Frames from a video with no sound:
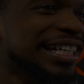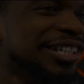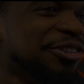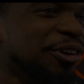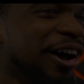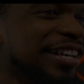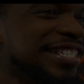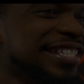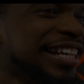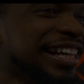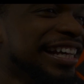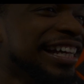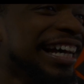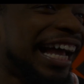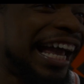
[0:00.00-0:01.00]
Trust.
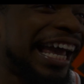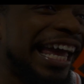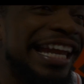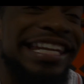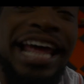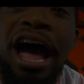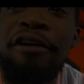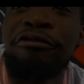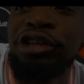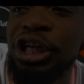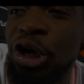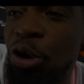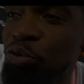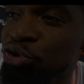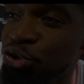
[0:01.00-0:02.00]
And
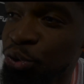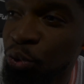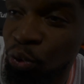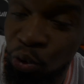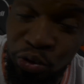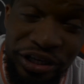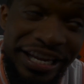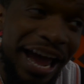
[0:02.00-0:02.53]
definitely don't juul.